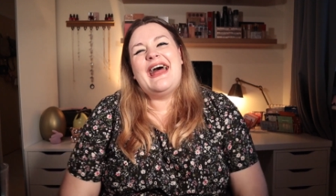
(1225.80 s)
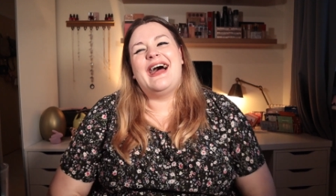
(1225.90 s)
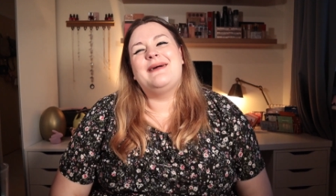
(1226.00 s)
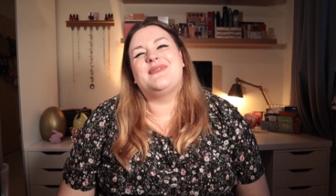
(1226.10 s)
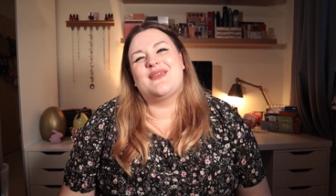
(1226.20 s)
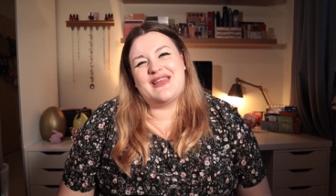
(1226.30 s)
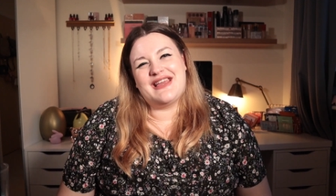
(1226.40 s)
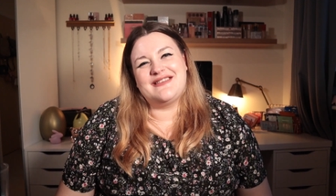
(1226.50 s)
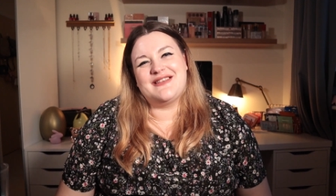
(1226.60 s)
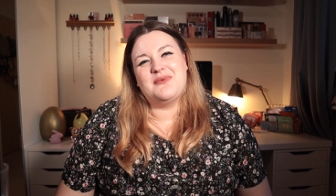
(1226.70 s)
um, so
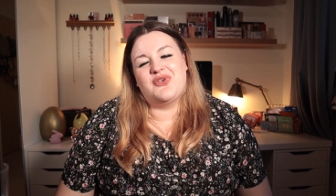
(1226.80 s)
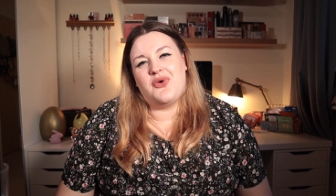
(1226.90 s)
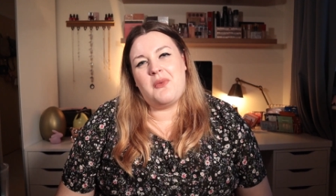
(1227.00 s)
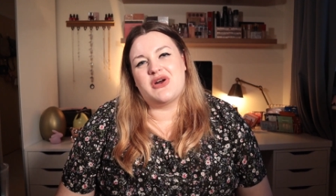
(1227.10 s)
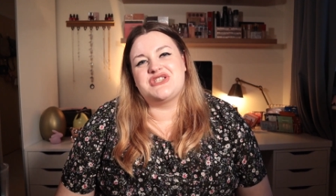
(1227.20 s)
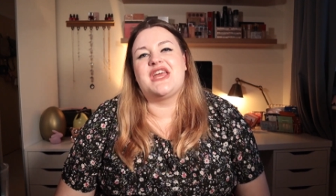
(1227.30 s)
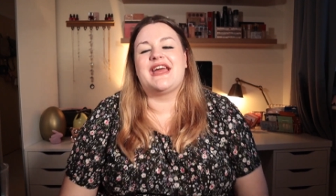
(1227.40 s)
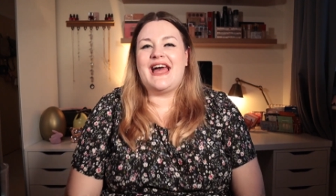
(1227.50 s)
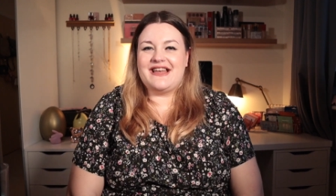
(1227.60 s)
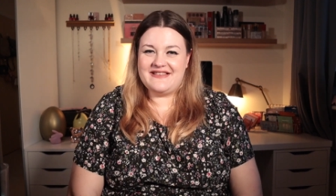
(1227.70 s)
thank you so much for
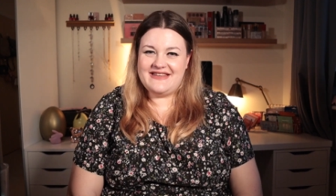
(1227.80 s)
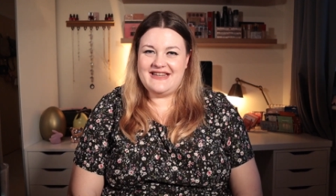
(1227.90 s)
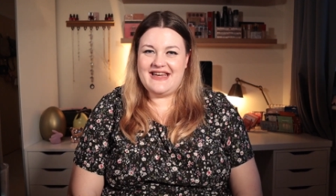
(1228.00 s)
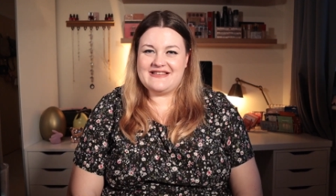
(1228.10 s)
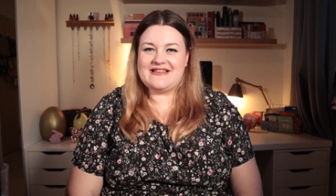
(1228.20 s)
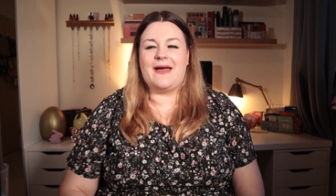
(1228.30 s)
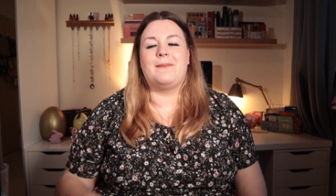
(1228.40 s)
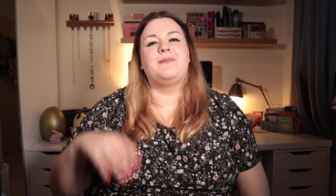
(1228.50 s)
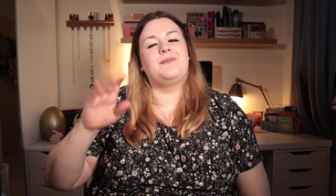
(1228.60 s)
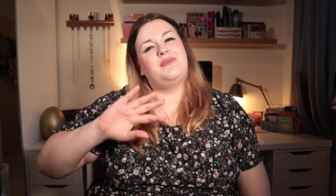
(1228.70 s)
watching and I'll see you next
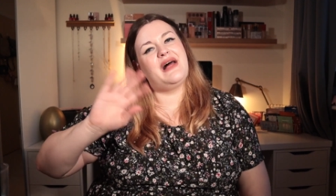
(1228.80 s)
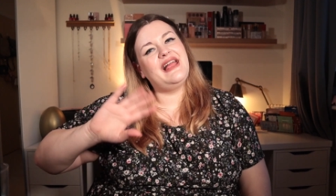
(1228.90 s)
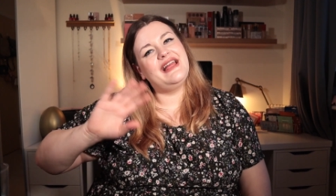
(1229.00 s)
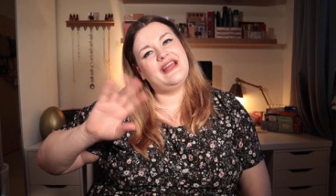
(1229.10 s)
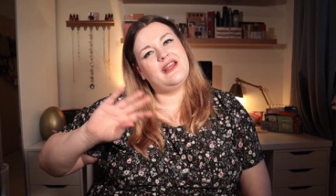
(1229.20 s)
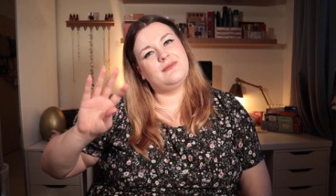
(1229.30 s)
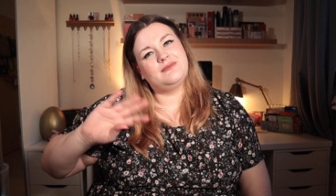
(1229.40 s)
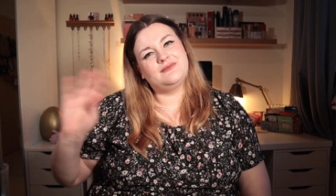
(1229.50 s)
time. Bye.